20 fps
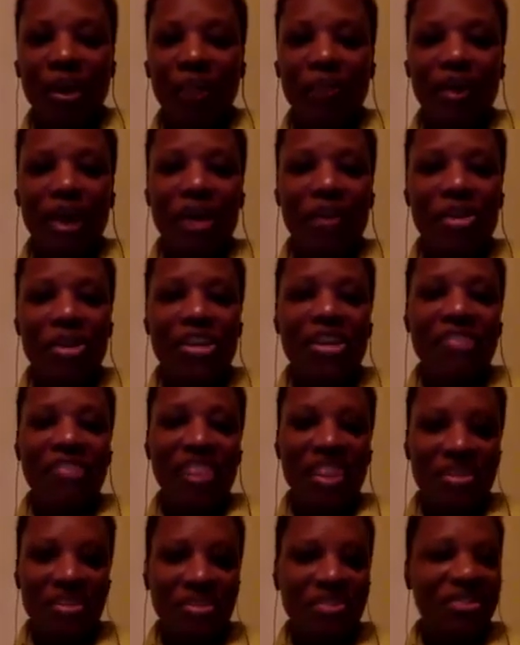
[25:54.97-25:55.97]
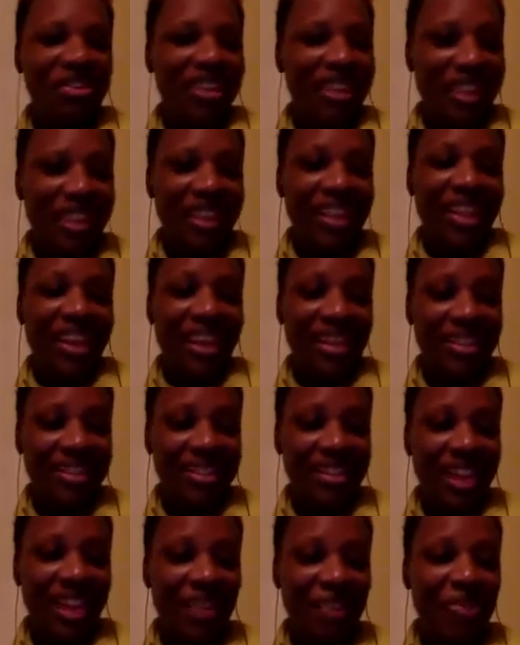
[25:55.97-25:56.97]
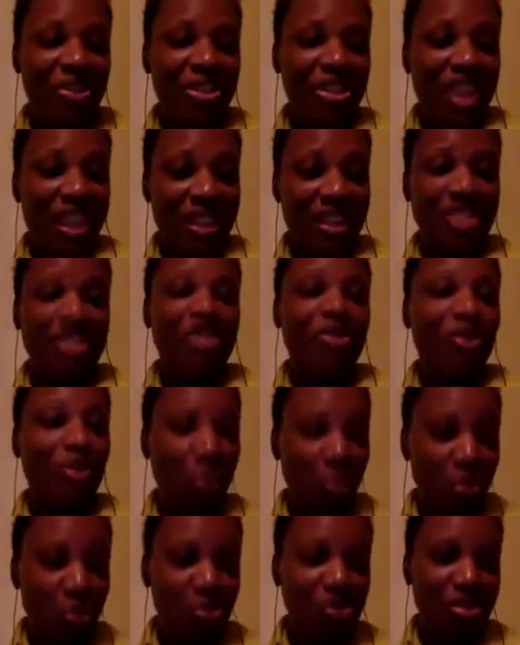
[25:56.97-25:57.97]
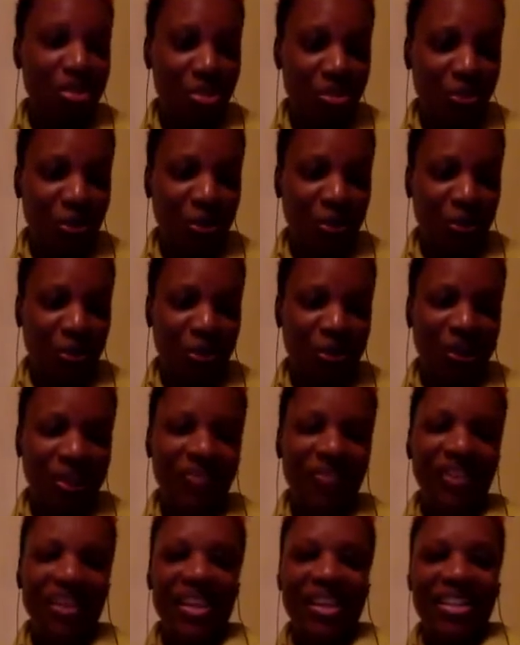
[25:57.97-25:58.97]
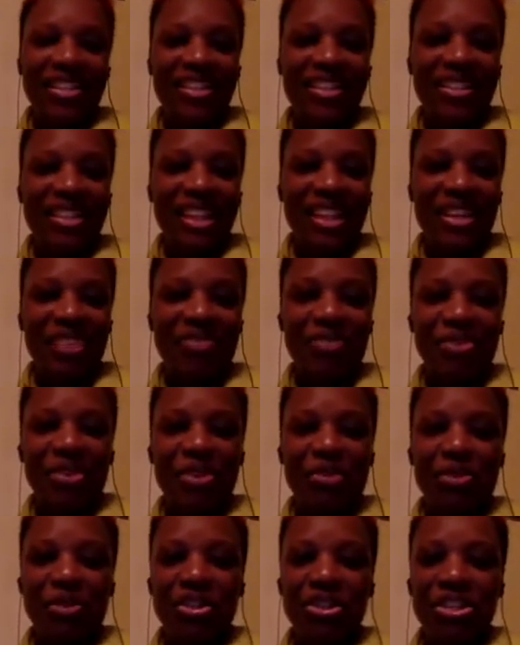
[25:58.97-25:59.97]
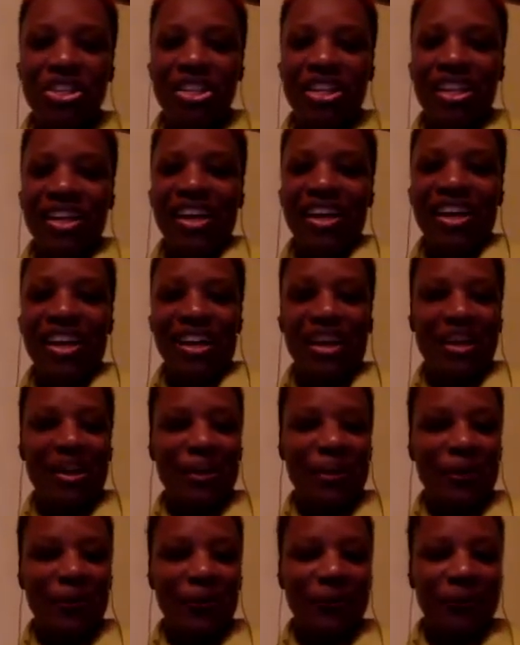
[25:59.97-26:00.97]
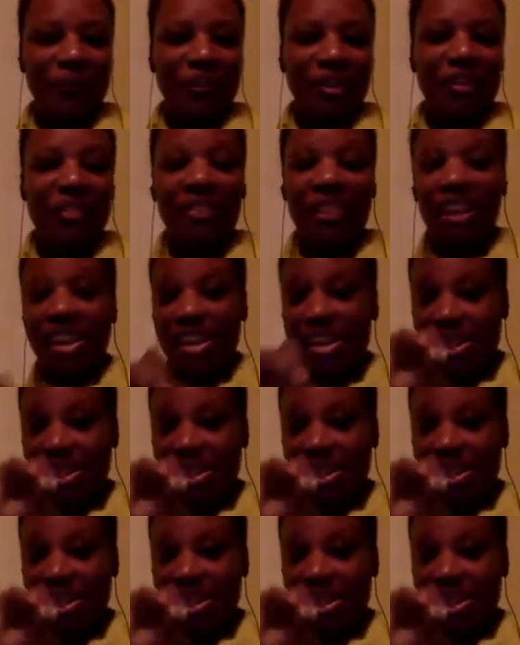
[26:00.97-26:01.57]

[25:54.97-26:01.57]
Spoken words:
I will never ever forget that. That was like so cool, super cool. So thank you very much. Right.